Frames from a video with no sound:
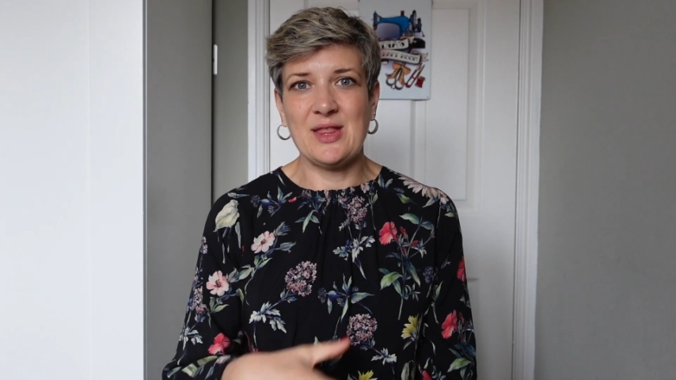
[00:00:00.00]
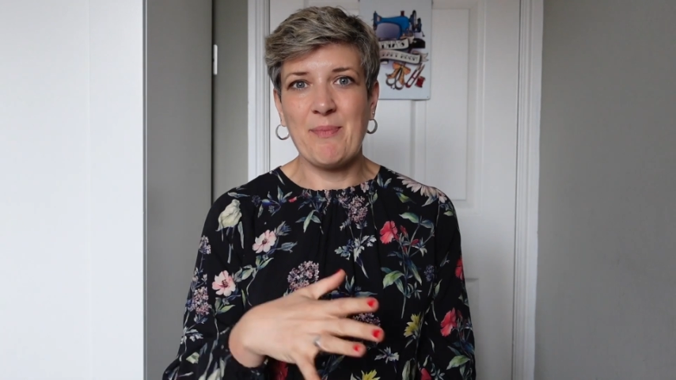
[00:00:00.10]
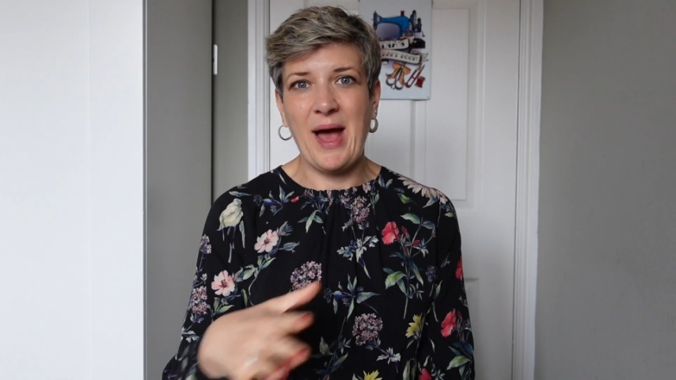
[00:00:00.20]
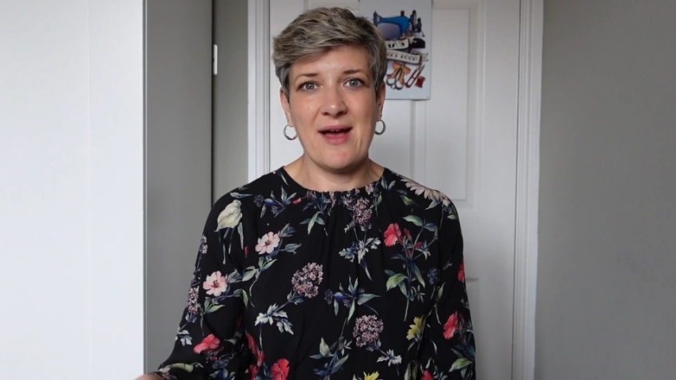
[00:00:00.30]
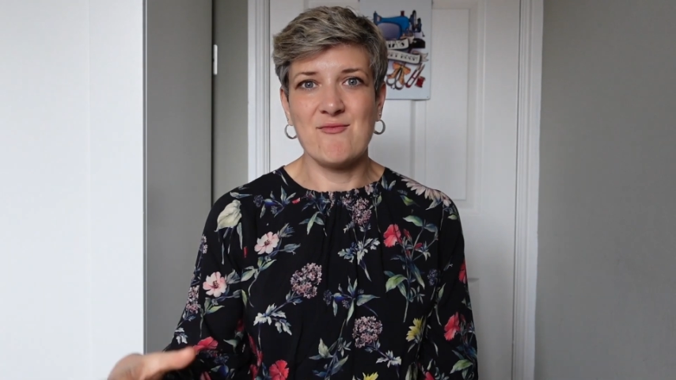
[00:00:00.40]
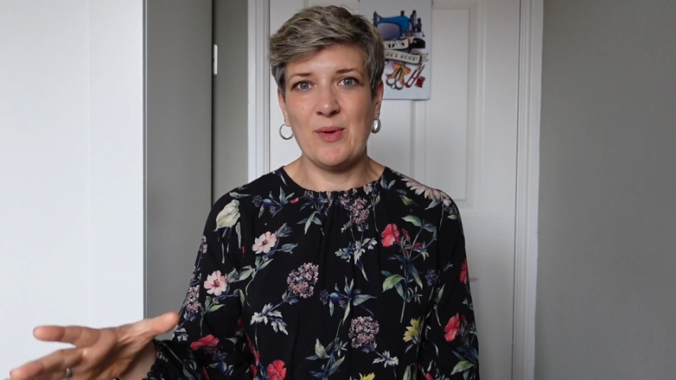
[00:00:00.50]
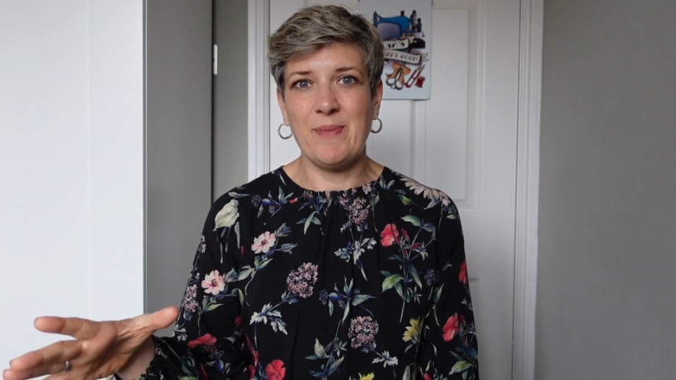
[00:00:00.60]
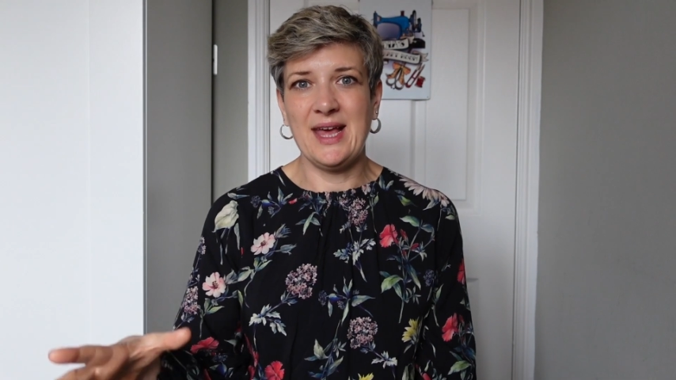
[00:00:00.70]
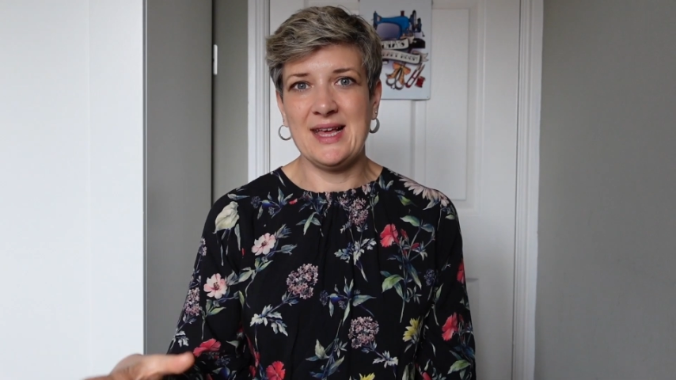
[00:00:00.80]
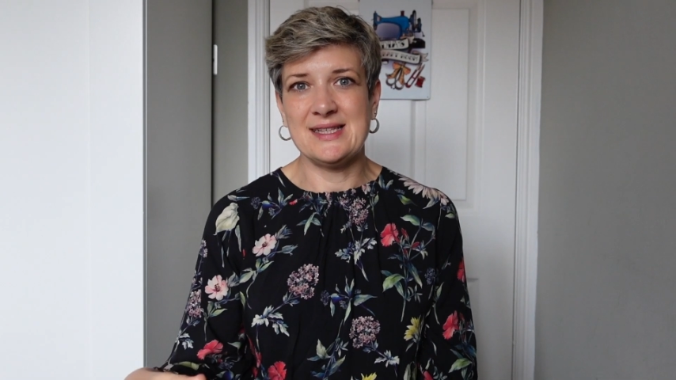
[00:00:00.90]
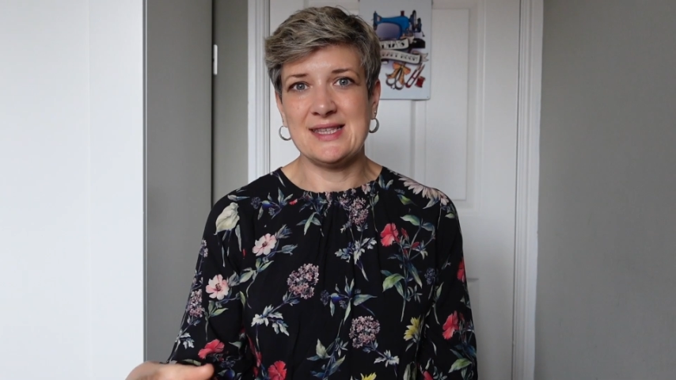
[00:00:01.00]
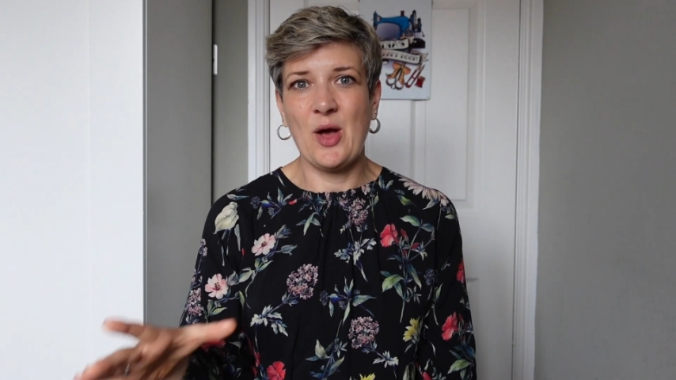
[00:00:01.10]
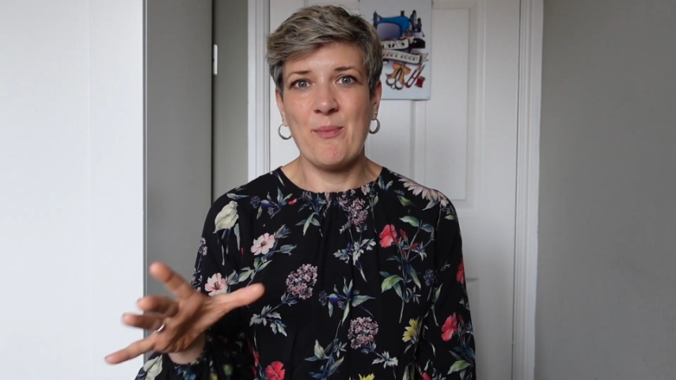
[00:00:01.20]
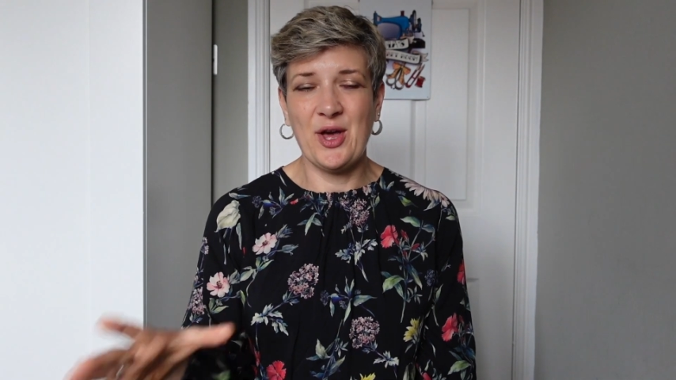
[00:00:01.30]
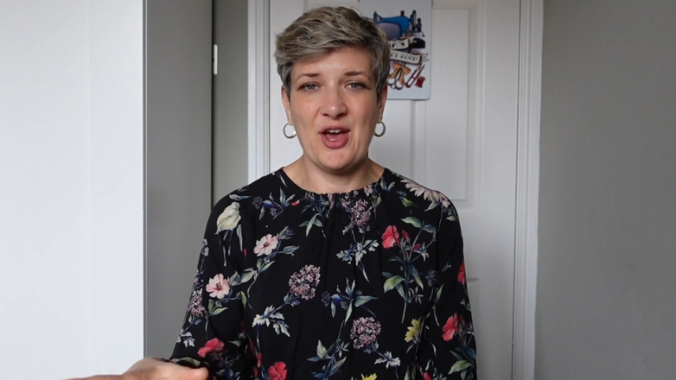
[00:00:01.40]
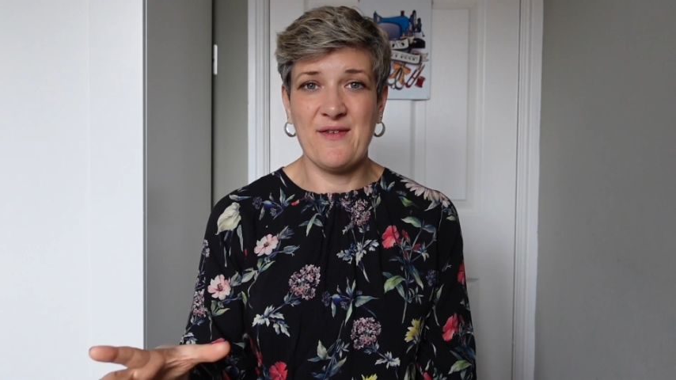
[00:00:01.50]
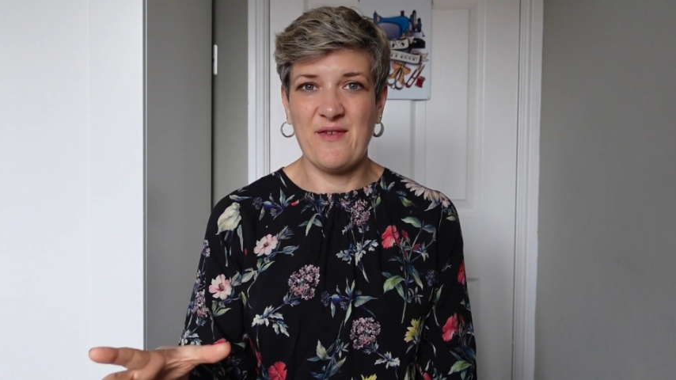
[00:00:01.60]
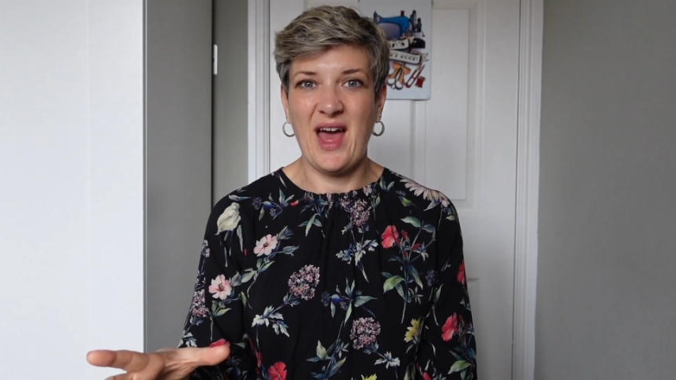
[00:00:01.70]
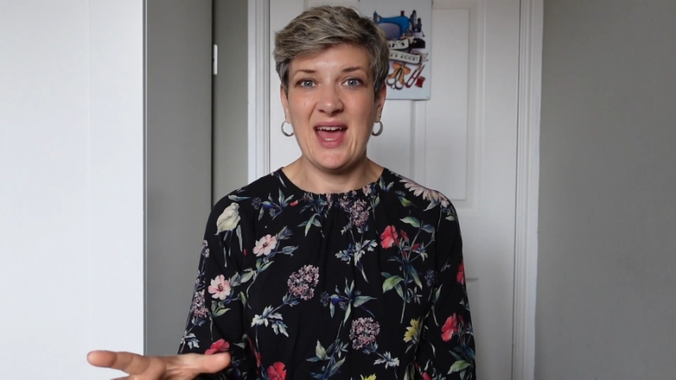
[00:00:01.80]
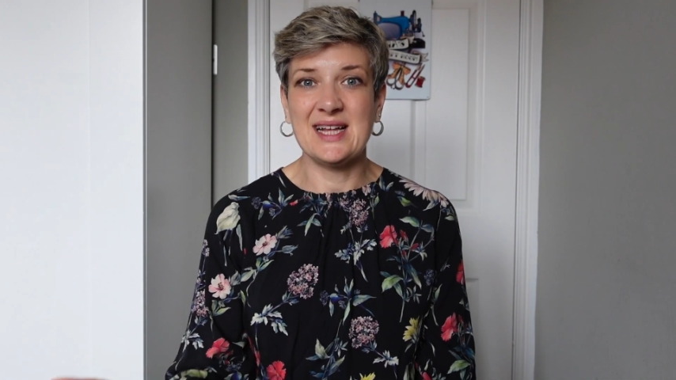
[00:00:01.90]
the pattern repeats are
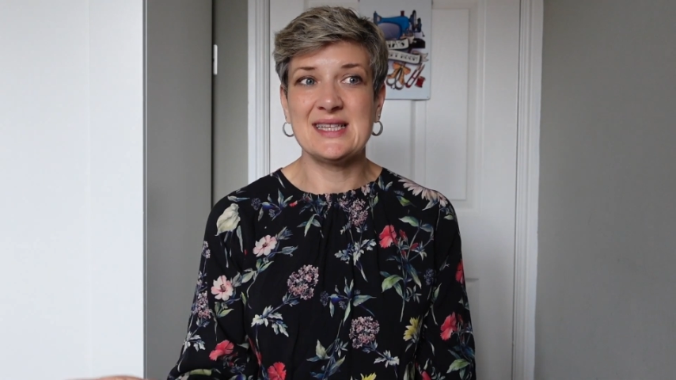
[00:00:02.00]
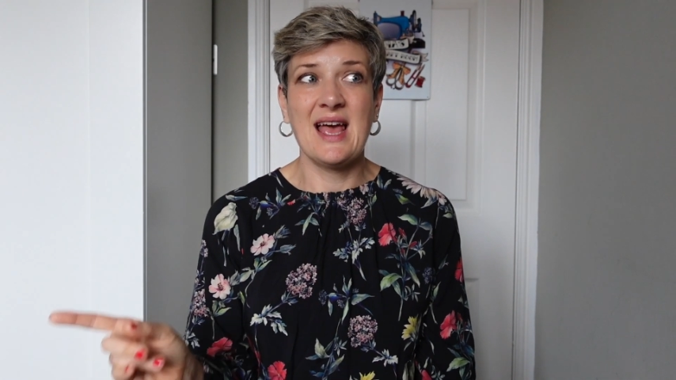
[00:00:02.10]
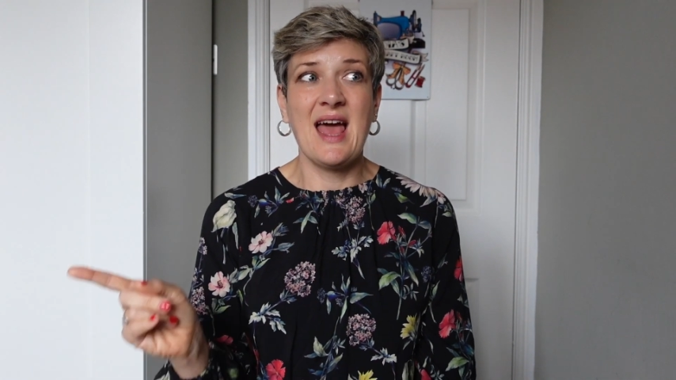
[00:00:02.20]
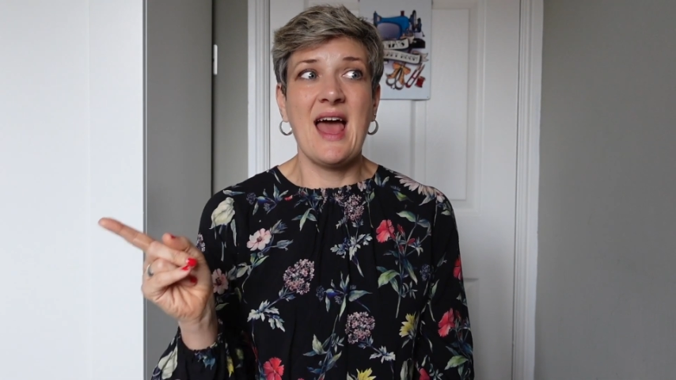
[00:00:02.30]
perfect.